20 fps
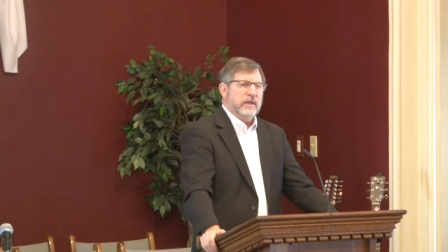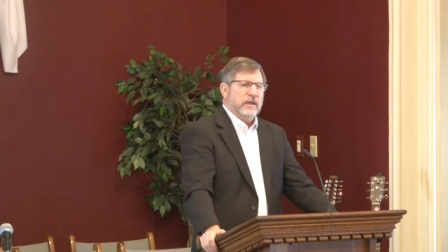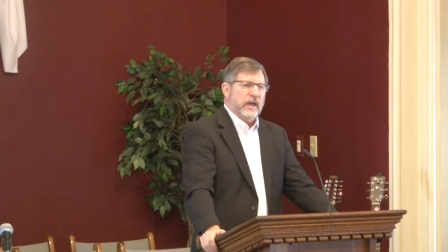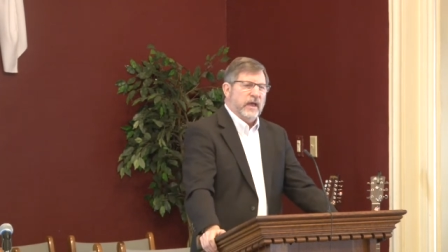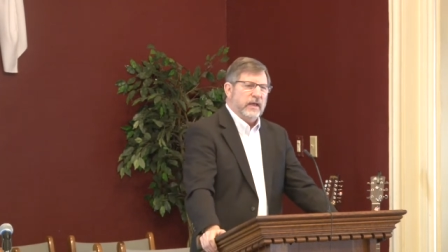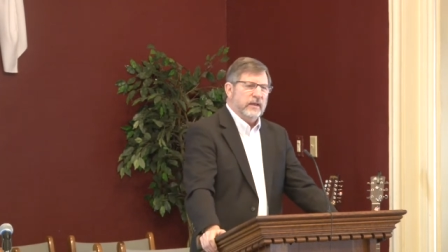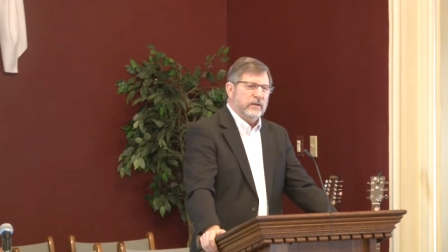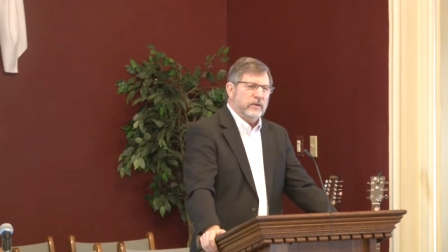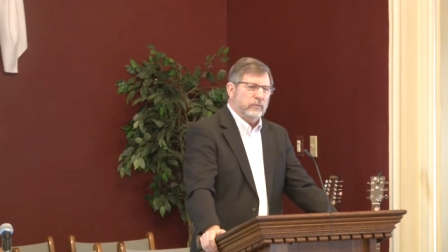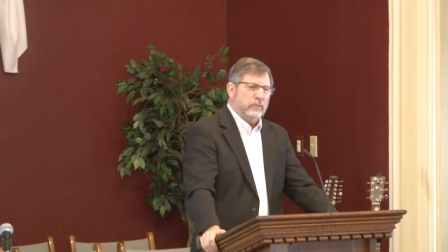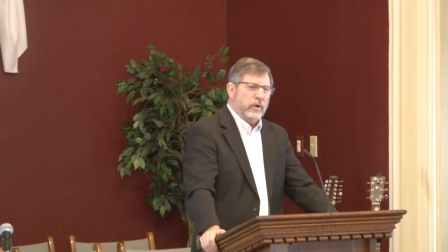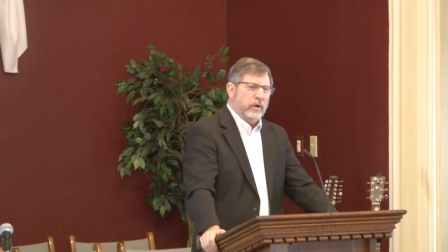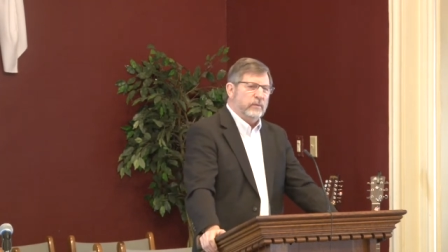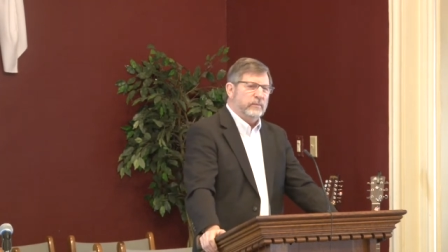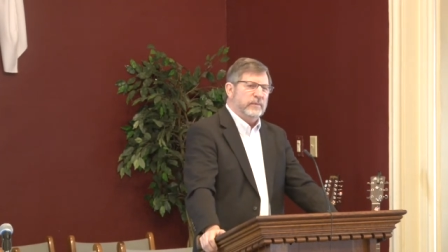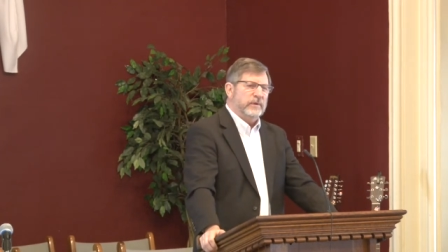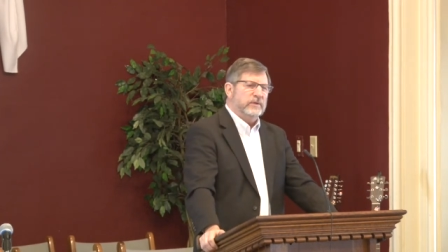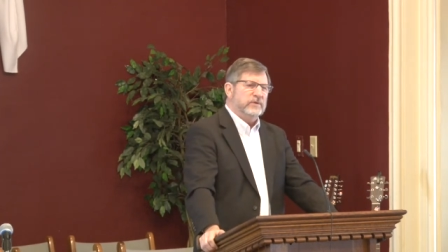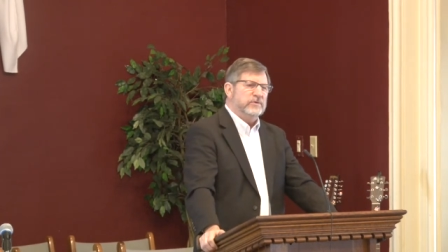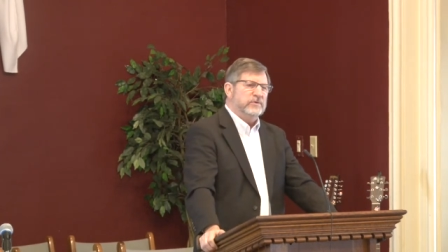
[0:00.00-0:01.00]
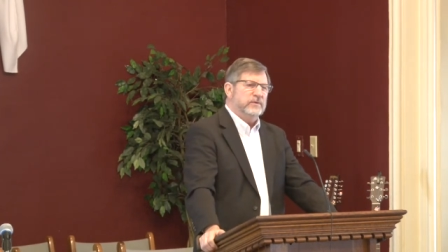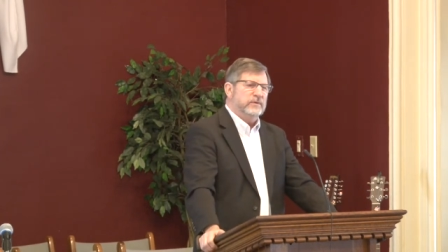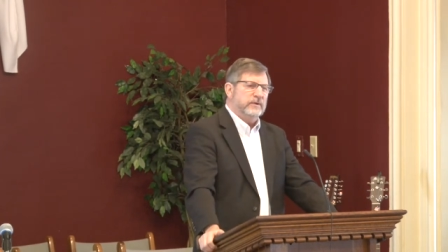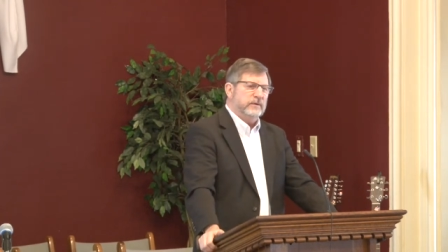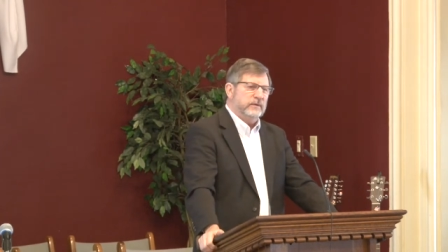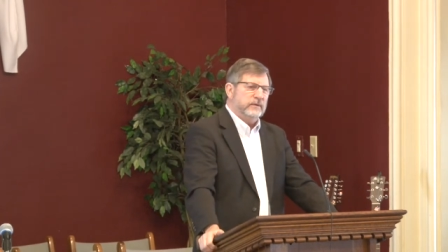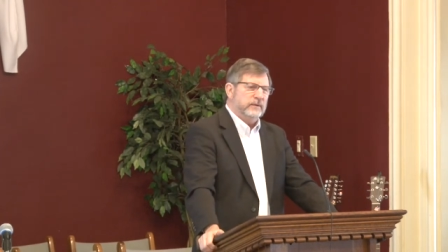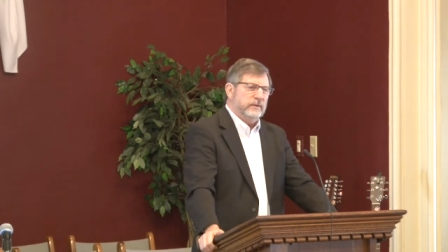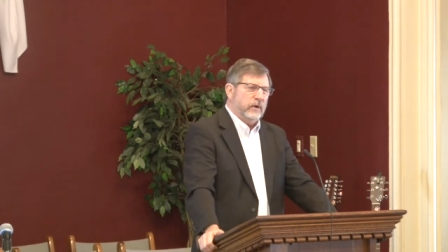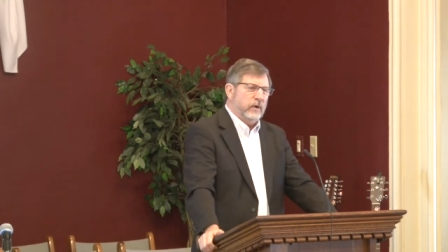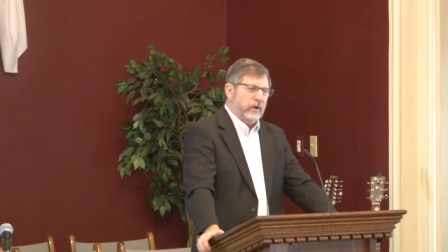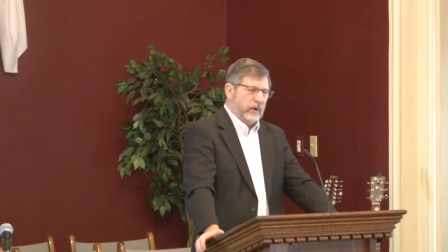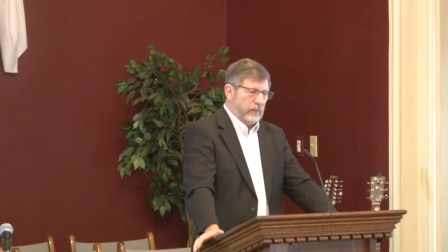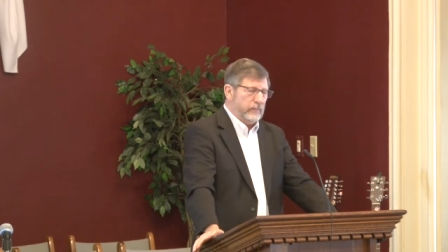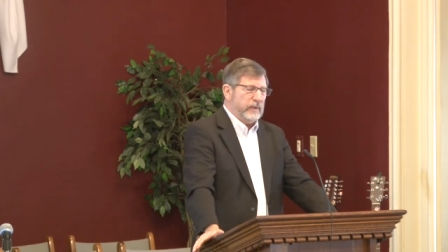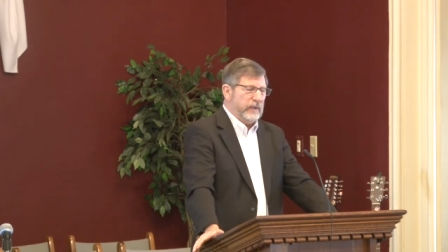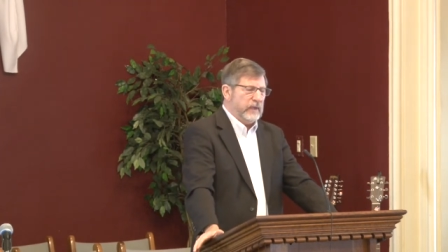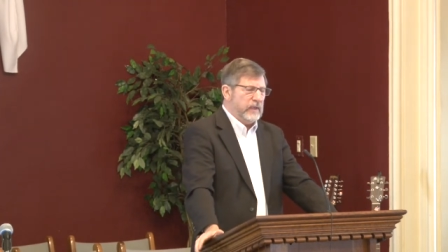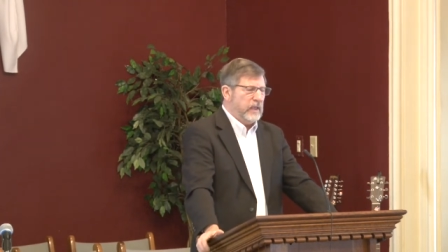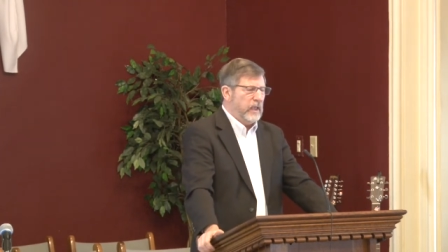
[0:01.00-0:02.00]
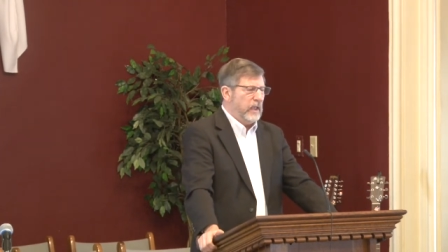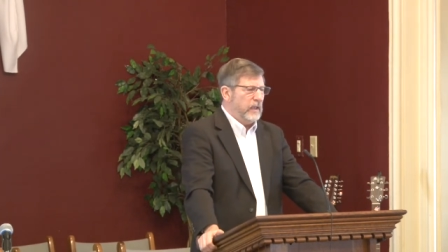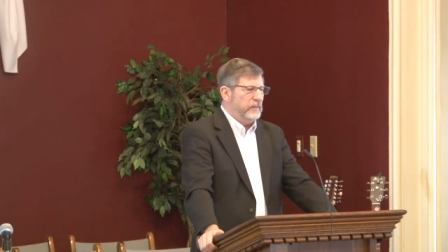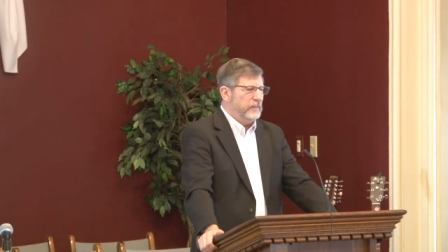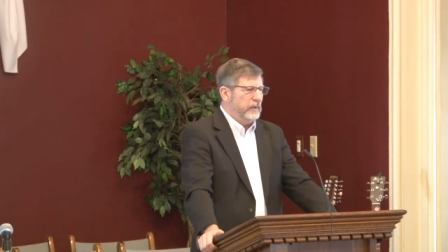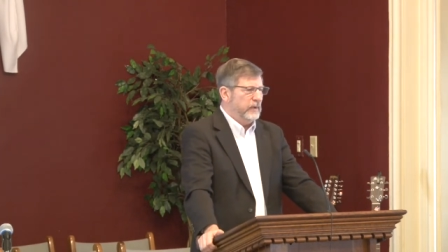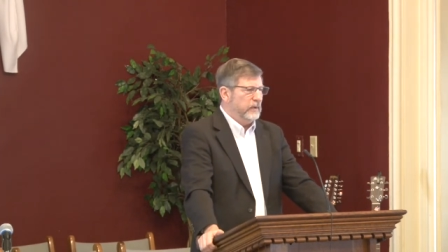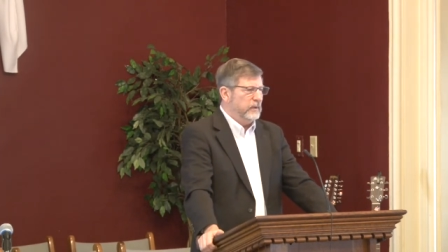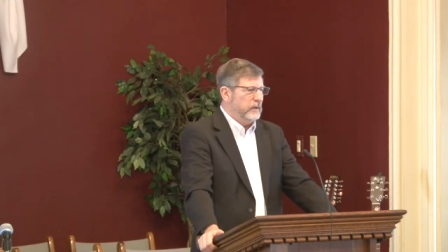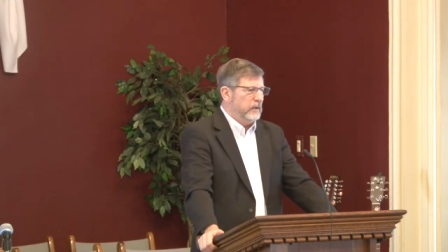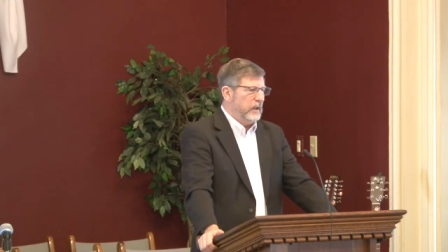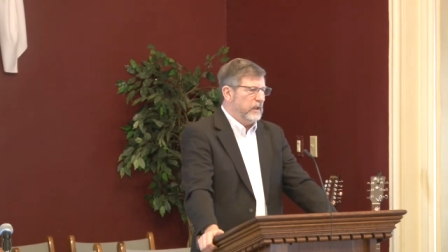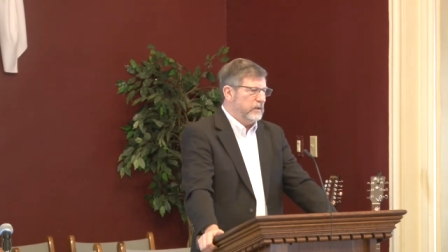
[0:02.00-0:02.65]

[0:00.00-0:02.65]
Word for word: and the Roman army came and,